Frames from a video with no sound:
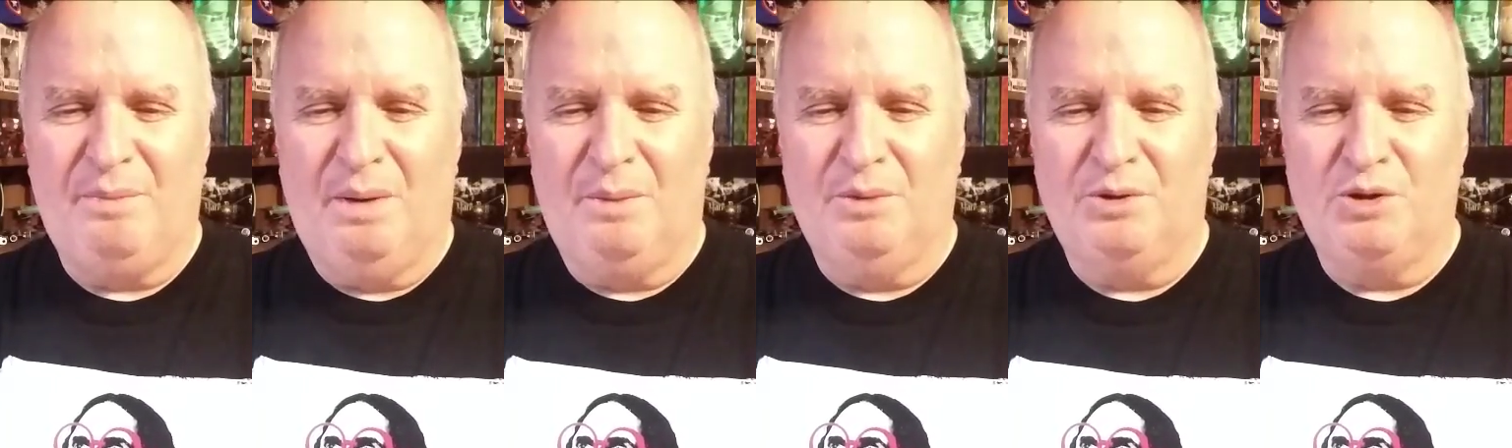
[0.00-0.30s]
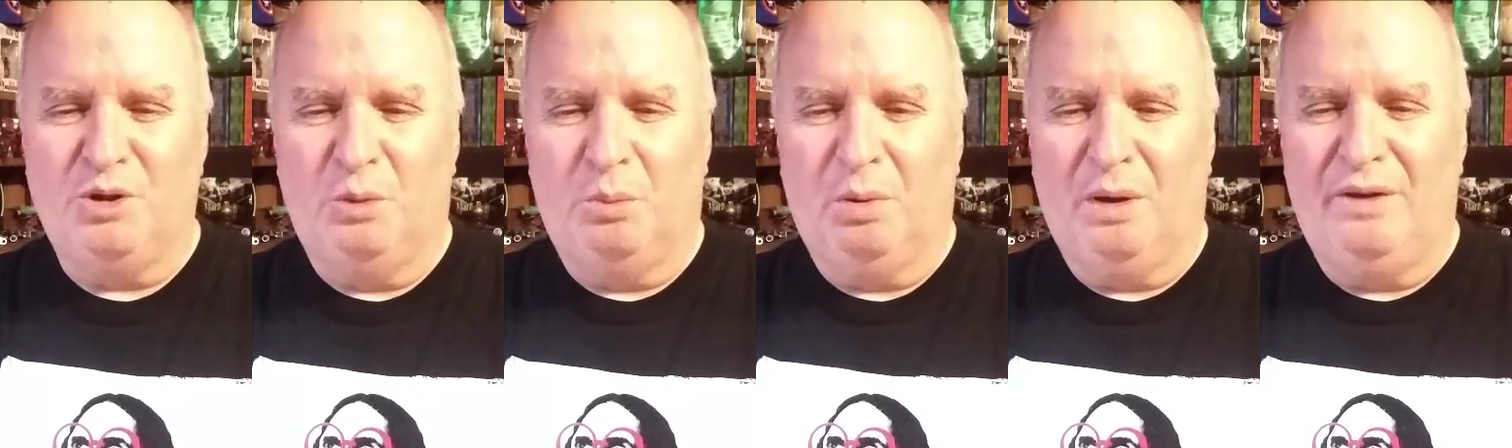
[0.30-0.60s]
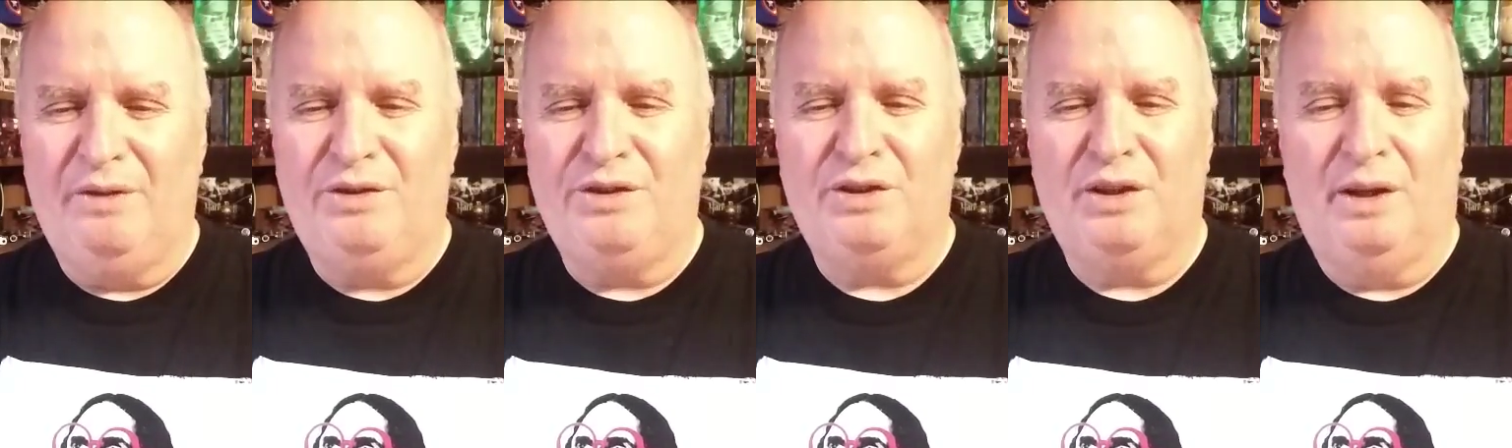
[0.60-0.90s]
members who
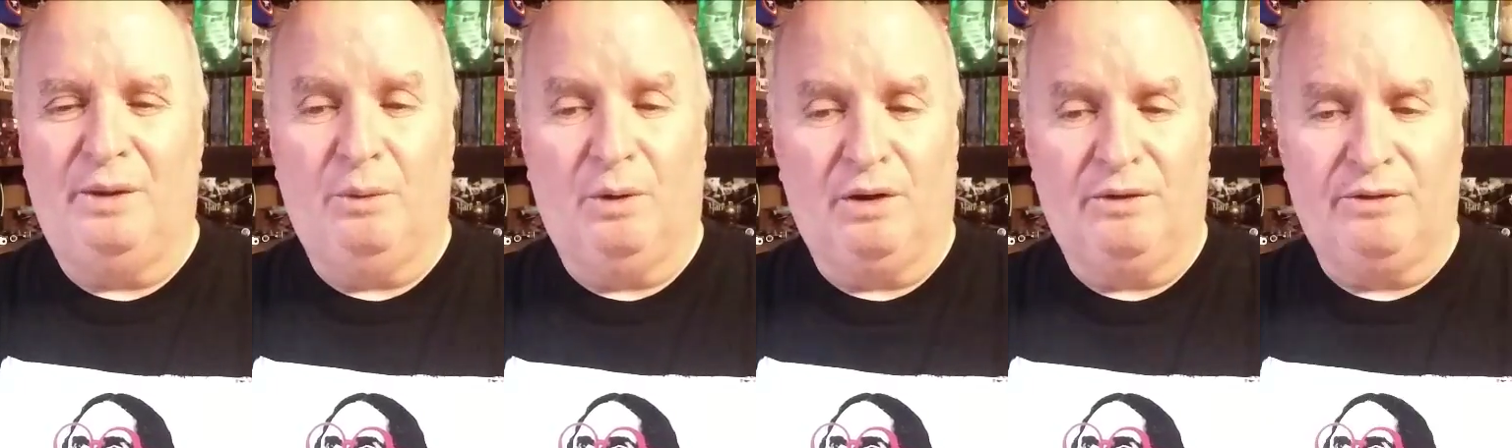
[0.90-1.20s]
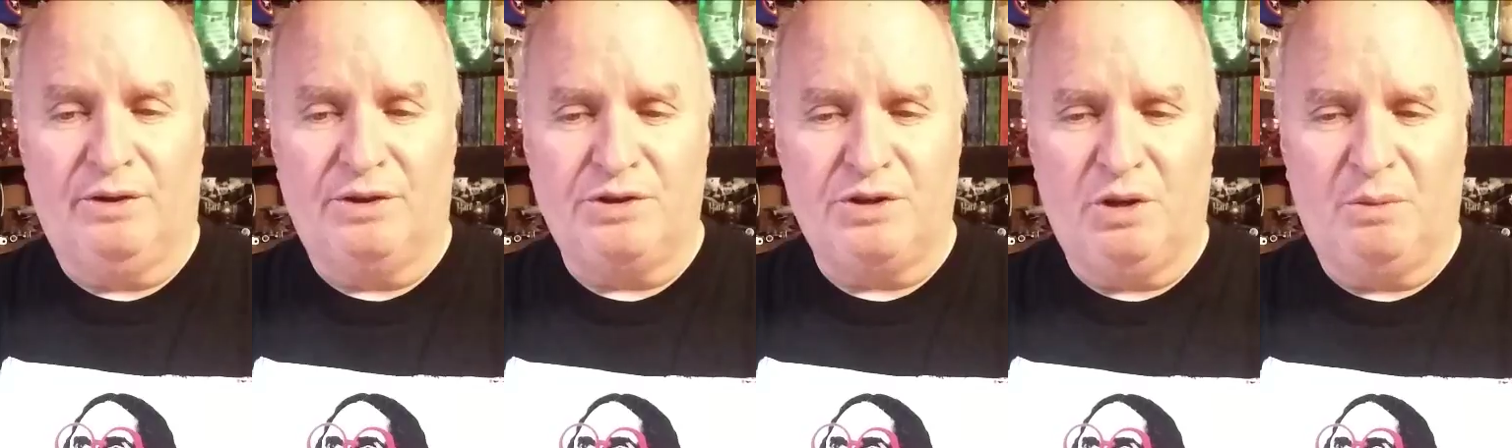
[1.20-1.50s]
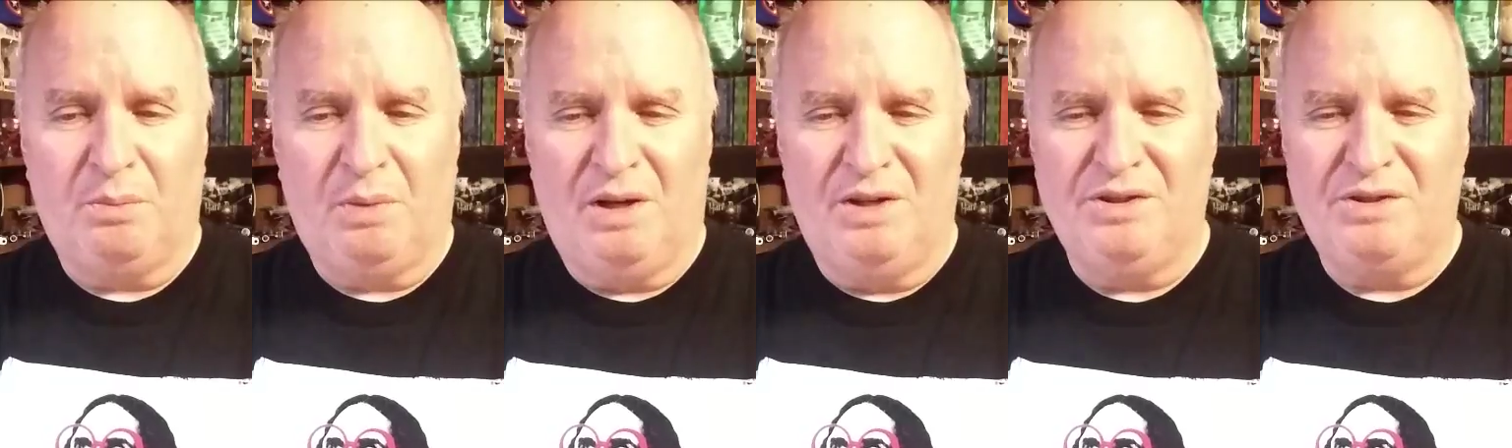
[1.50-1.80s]
previously worked for
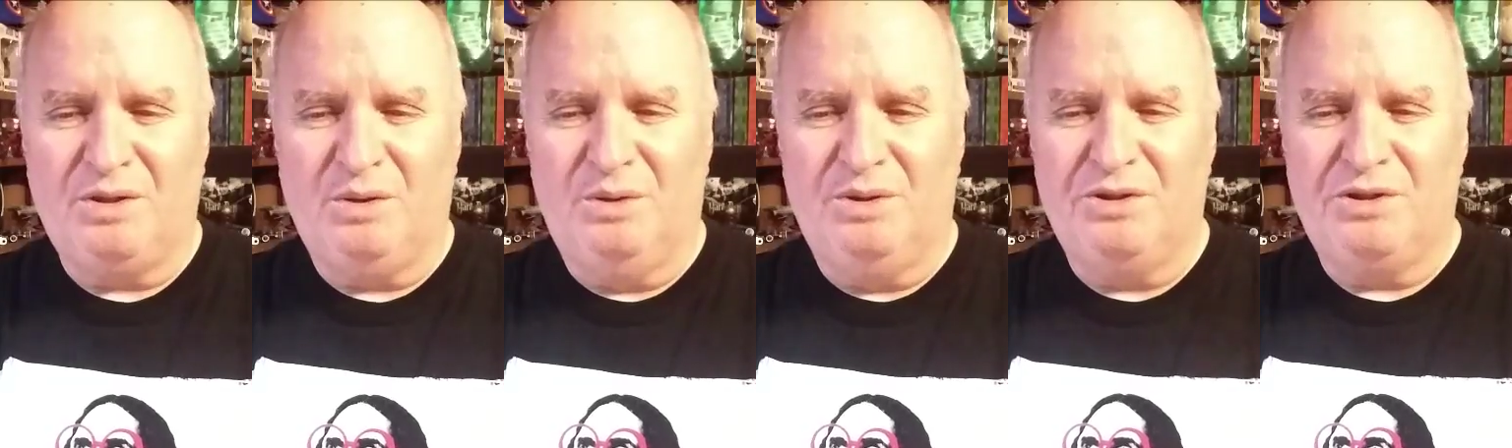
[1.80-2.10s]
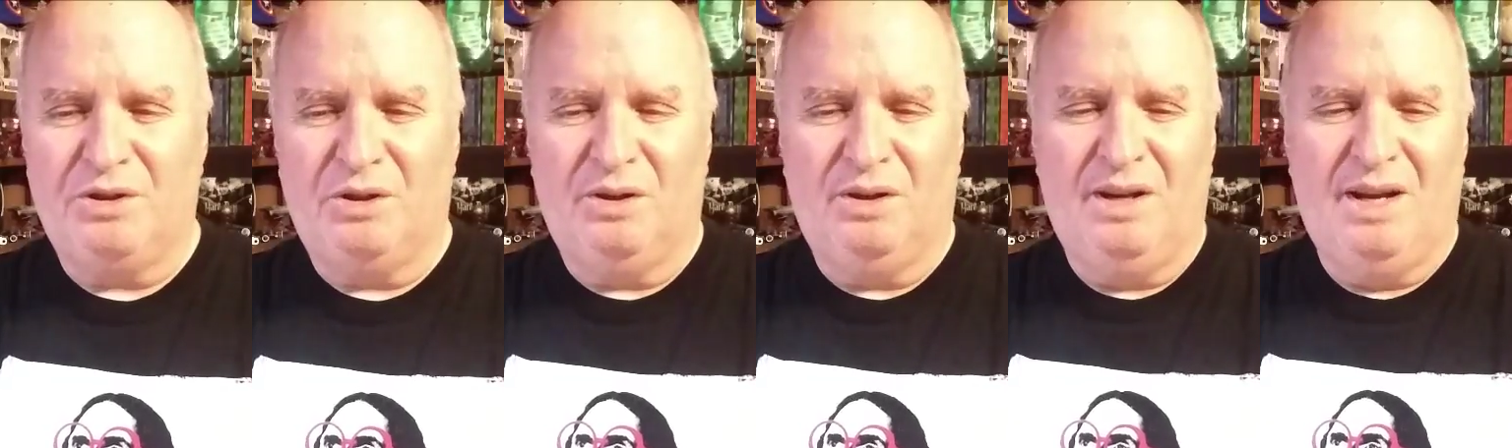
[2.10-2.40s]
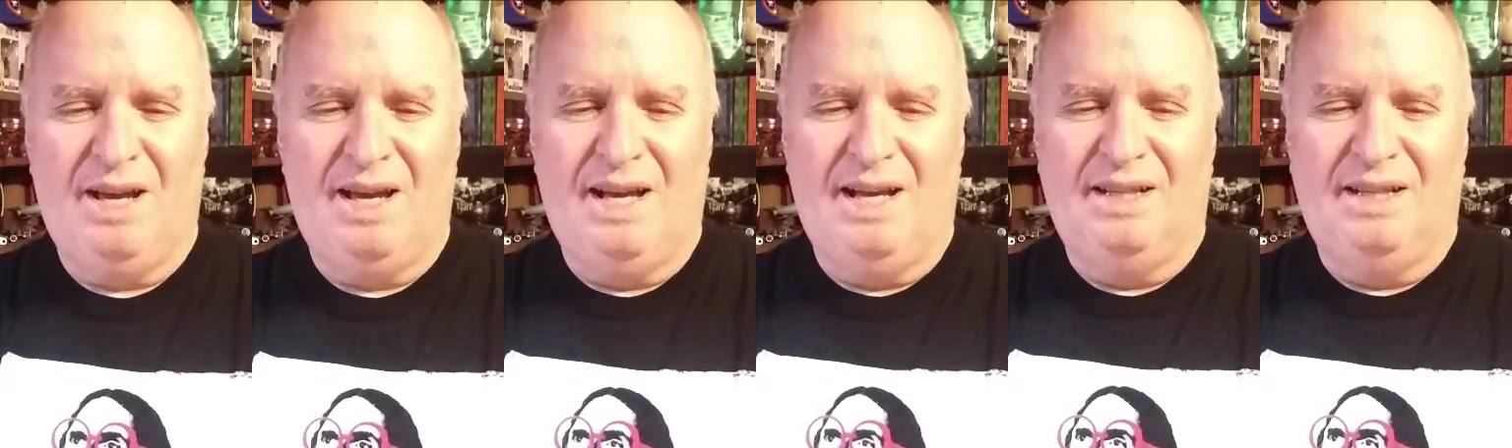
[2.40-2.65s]
Shirt Punch to ensure